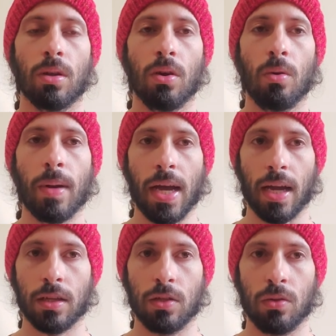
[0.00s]
Go
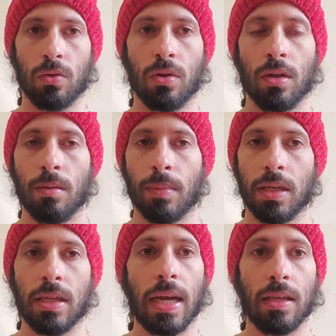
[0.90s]
back to my
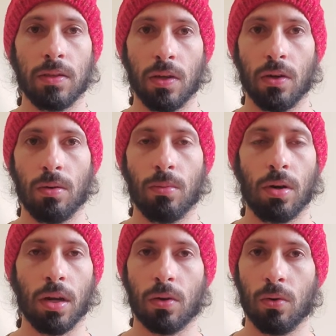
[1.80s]
dad's home where
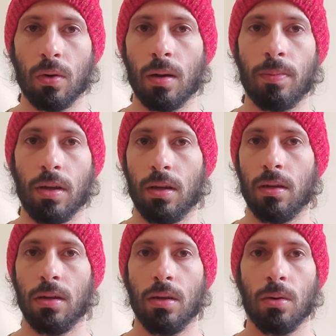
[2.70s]
I grew up in,